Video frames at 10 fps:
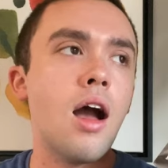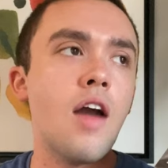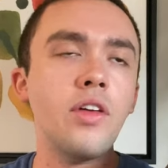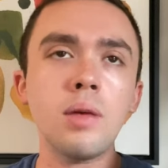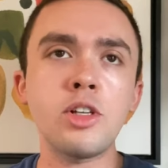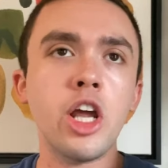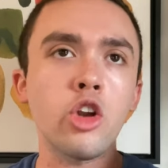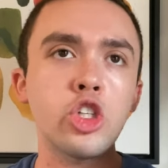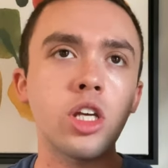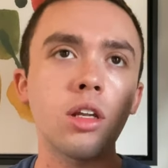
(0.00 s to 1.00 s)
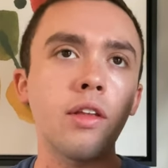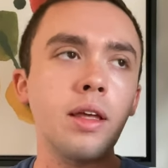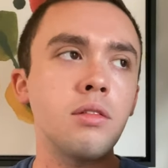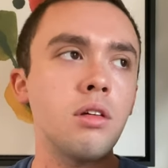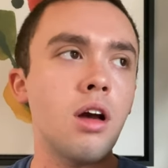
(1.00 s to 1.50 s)
I feel like my channel is just gonna
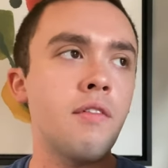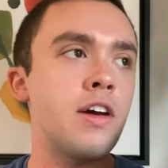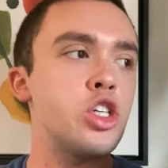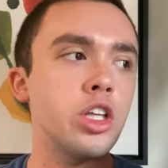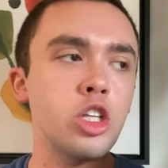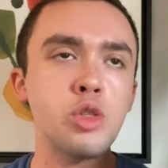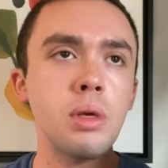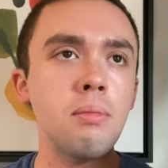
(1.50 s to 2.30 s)
like eventually just be